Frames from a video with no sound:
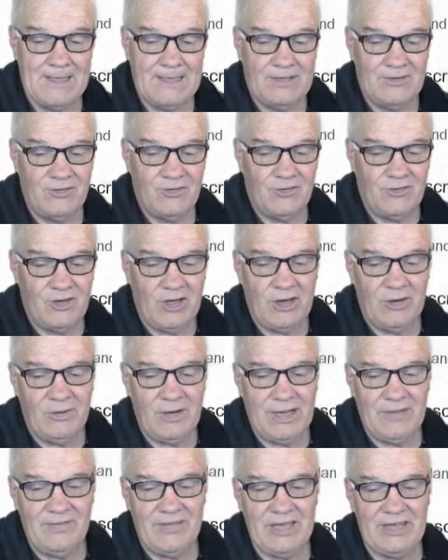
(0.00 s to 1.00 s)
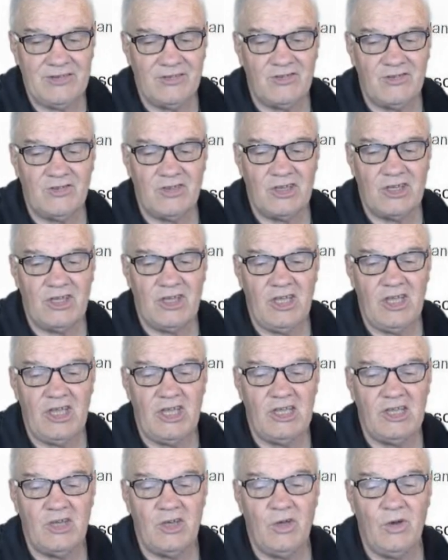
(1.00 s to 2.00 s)
So that's the
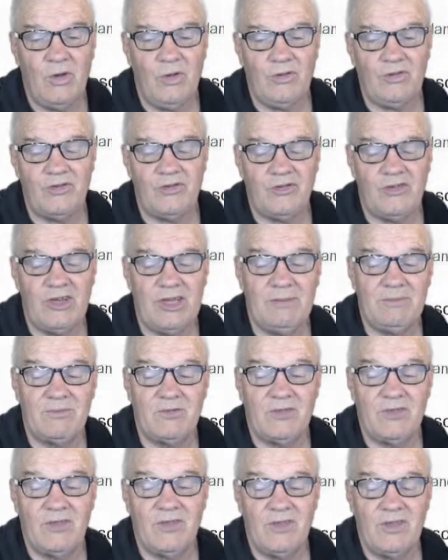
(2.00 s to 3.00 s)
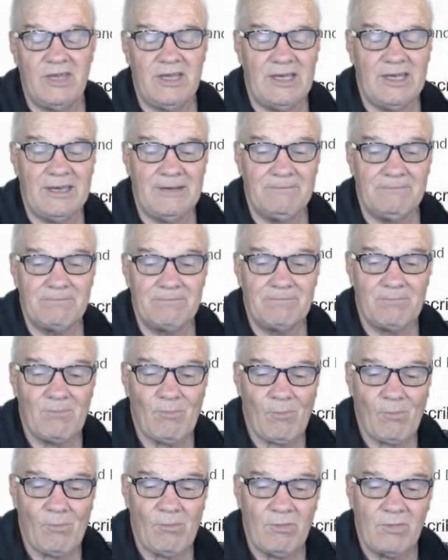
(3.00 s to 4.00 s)
key concept there.
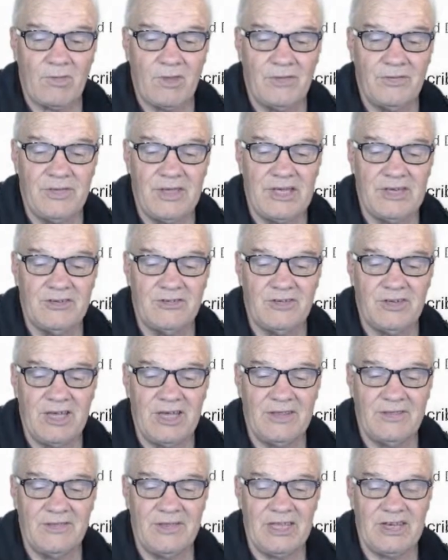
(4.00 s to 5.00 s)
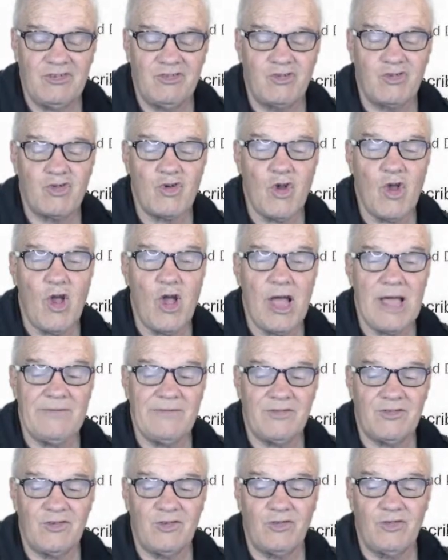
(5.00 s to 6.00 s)
that
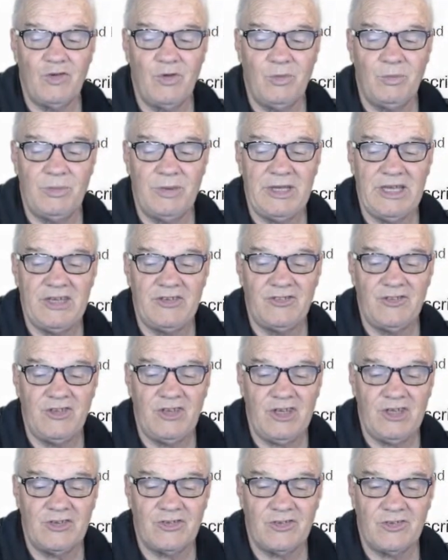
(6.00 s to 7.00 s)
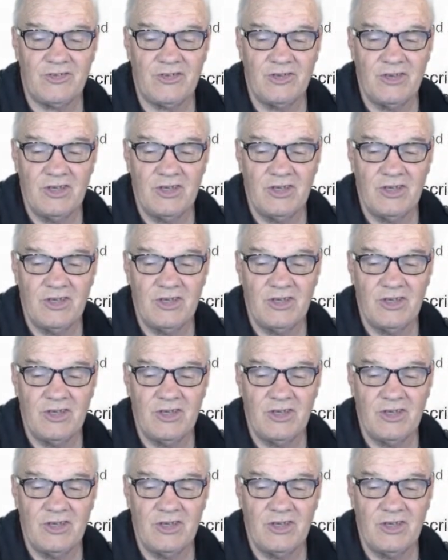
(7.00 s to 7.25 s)
drives the two-peg test.